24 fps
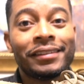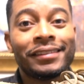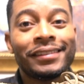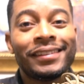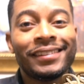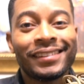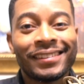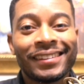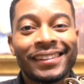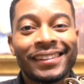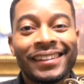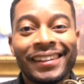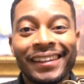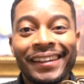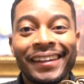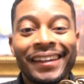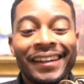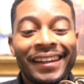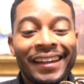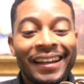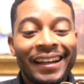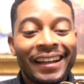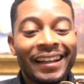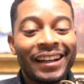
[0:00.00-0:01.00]

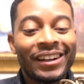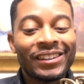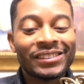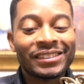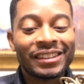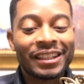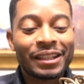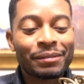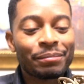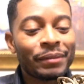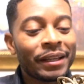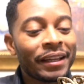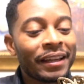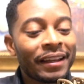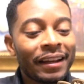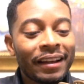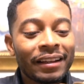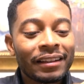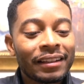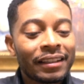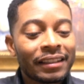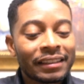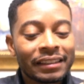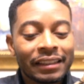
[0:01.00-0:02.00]
And I was like,
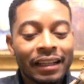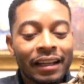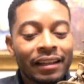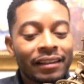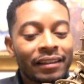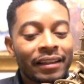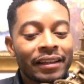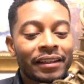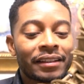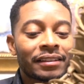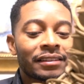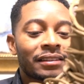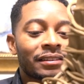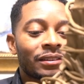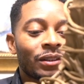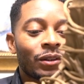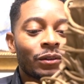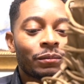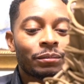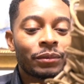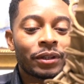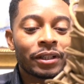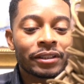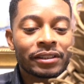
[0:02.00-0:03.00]
man, I like it
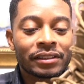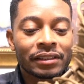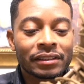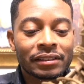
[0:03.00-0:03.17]
so much.